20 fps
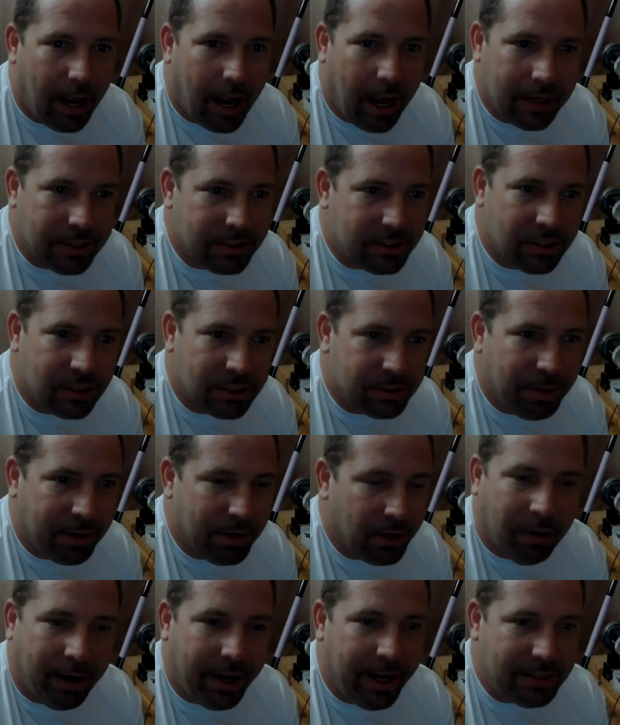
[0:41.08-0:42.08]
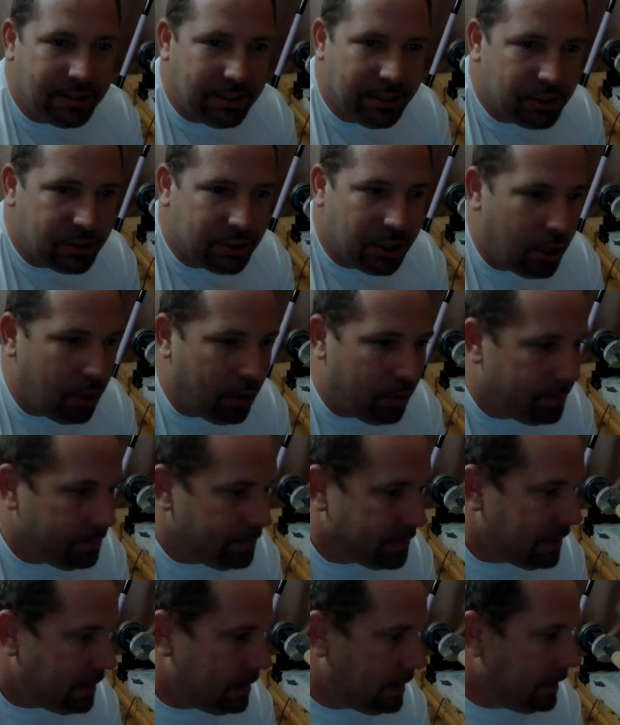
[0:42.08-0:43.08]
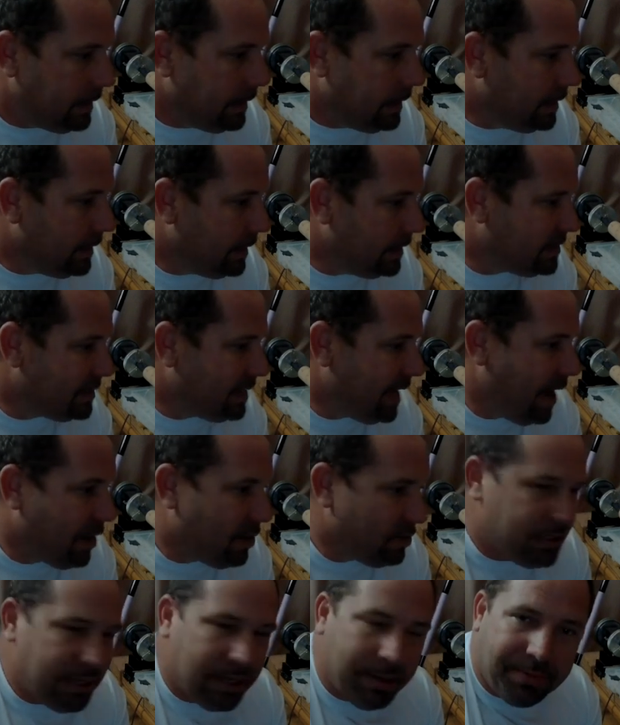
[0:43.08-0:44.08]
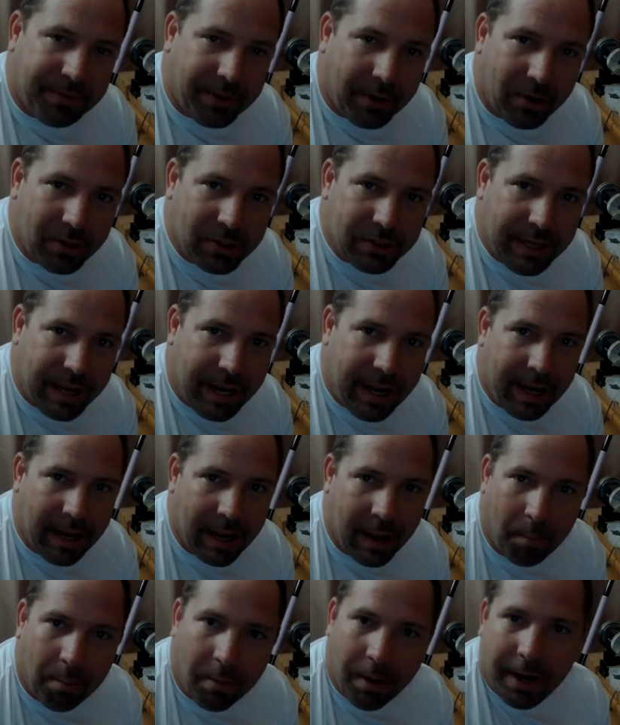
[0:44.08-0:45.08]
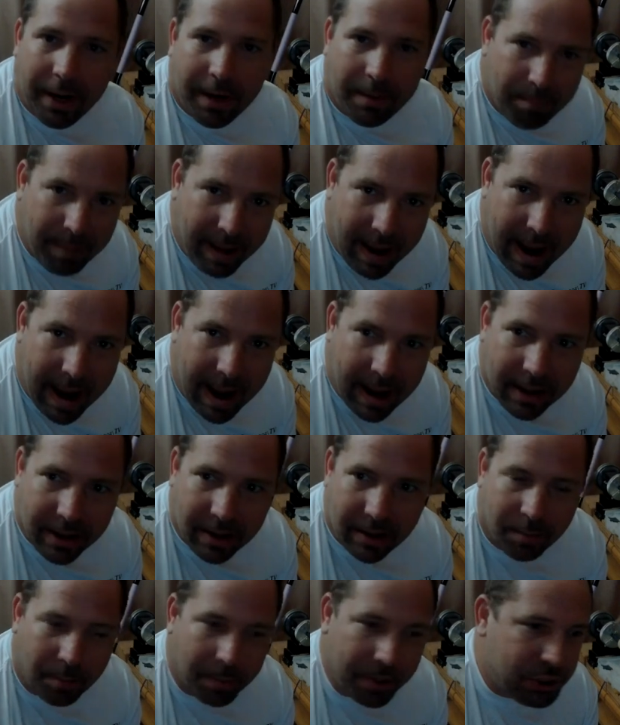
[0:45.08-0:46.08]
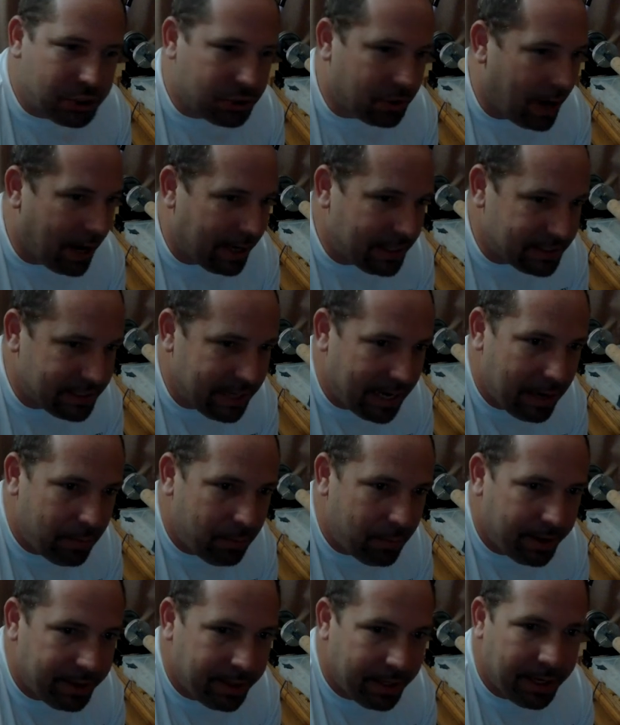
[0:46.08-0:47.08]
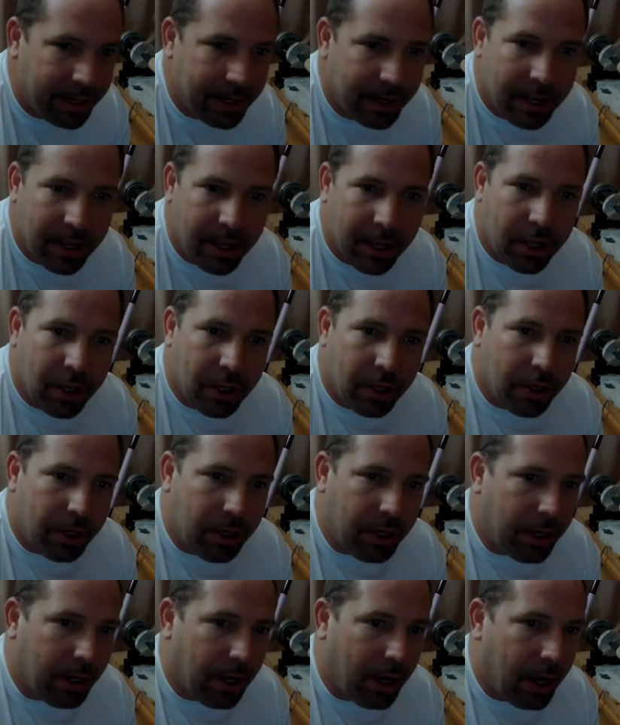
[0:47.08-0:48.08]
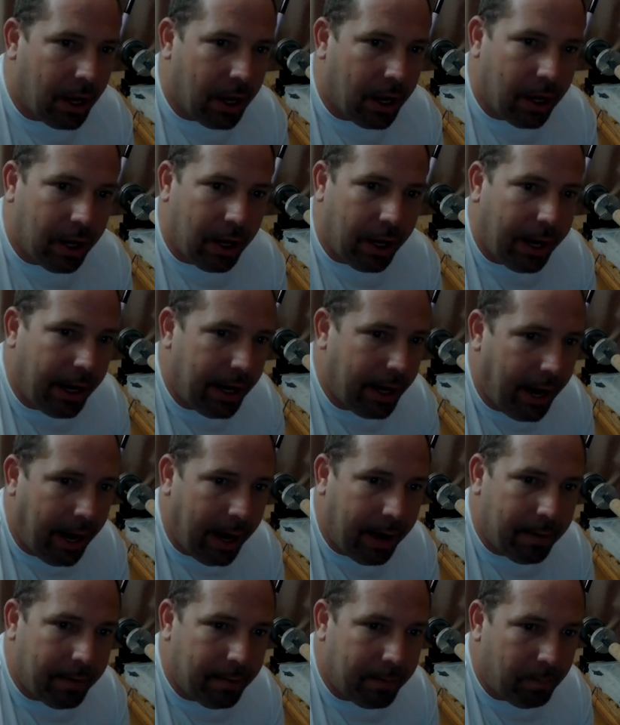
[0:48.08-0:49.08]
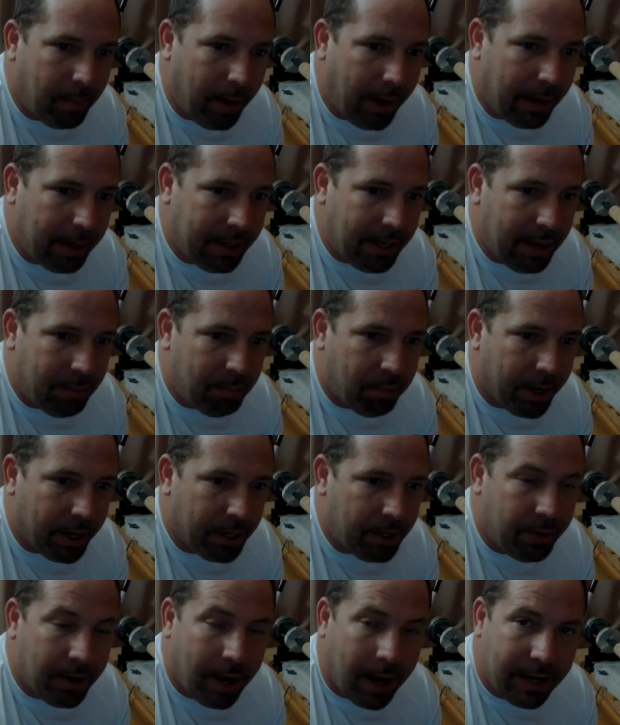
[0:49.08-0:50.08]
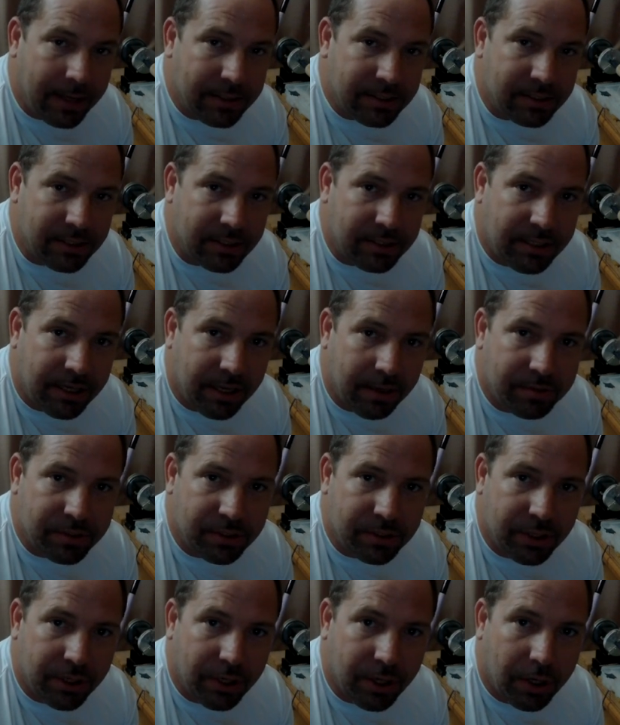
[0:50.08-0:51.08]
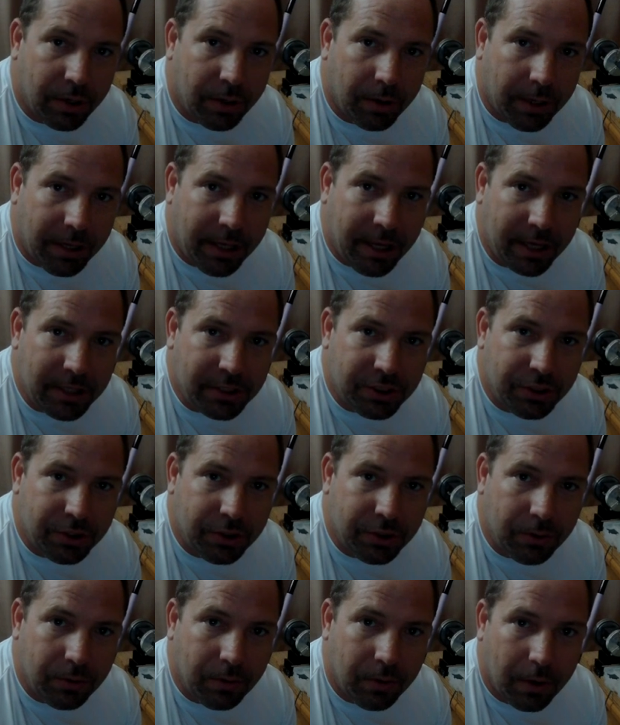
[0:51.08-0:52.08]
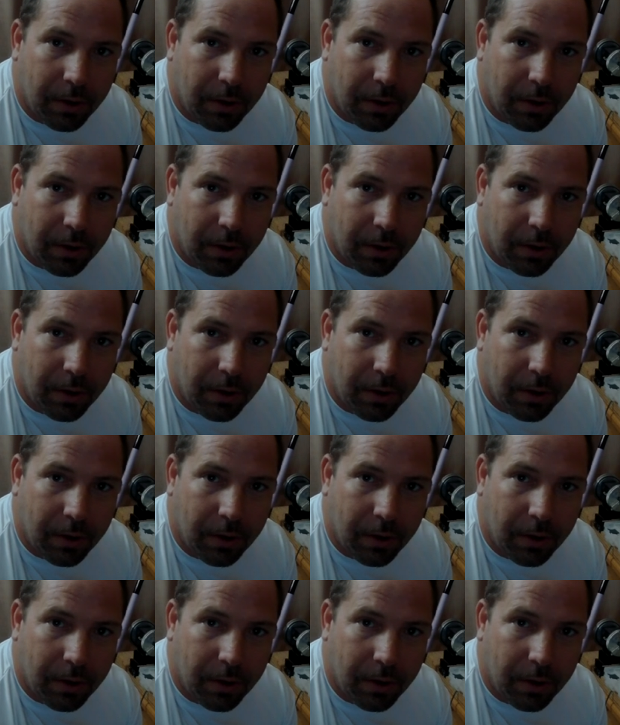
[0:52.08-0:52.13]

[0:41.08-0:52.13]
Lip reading: It's just been crazy. So it's Tackle Tip Thursday. I'm bringing it back. I'm going to try and stay with it and keep bringing you guys the tips to catch you